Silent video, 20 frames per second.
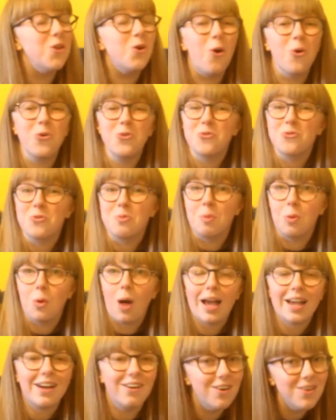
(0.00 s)
honourable,
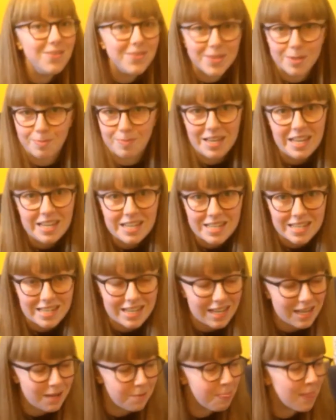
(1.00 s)
I can't speak
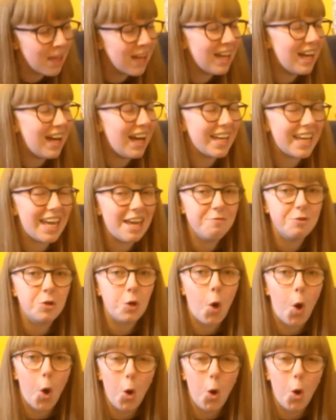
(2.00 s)
today, I gave an